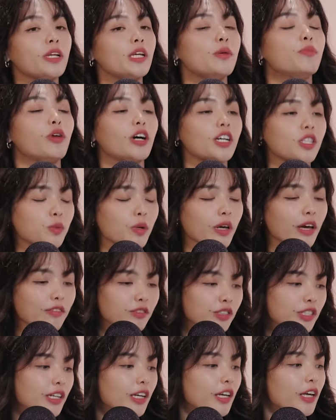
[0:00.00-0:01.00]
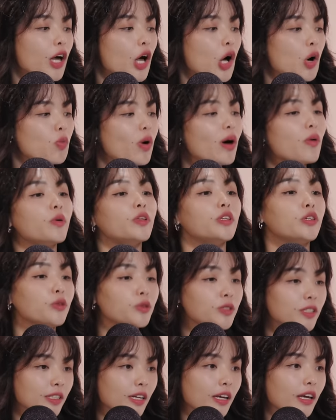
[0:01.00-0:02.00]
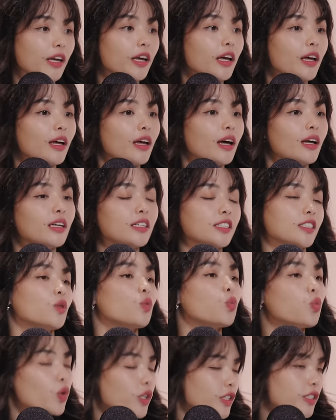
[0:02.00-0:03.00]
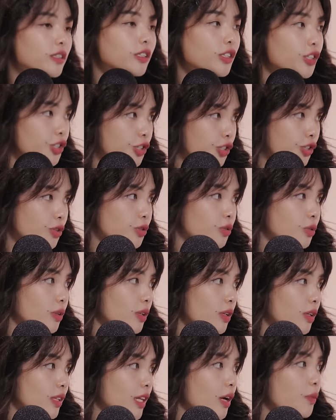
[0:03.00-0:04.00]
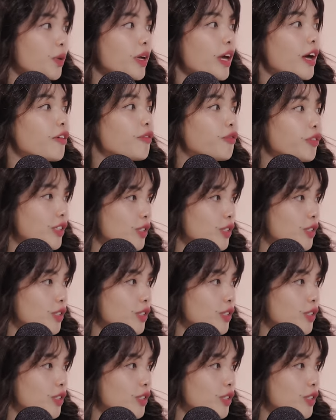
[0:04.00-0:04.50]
many bras we have today, what would you say is the worst issue that we have